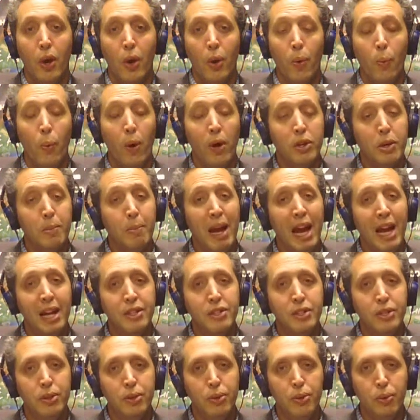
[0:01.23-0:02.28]
Welcome back
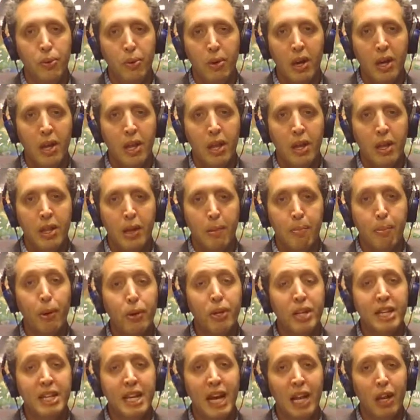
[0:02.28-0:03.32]
to the
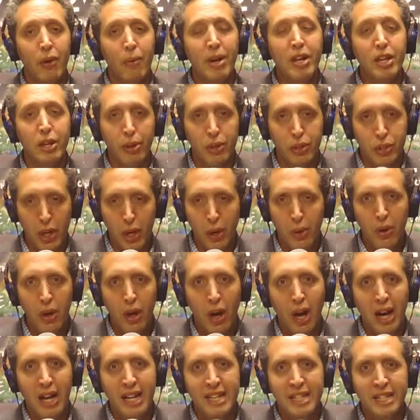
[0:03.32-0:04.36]
Perky Collar Radio Show
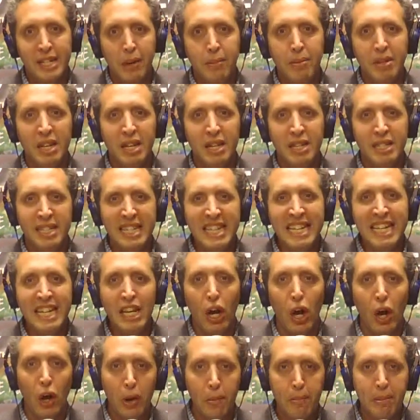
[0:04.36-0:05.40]
on
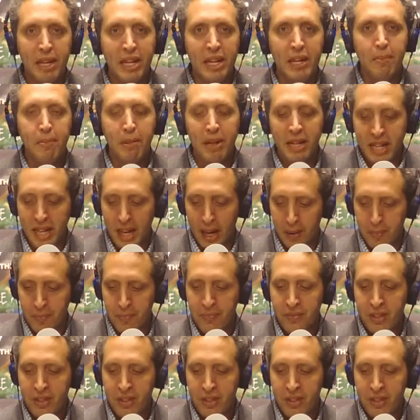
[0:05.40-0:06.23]
WDRB Media.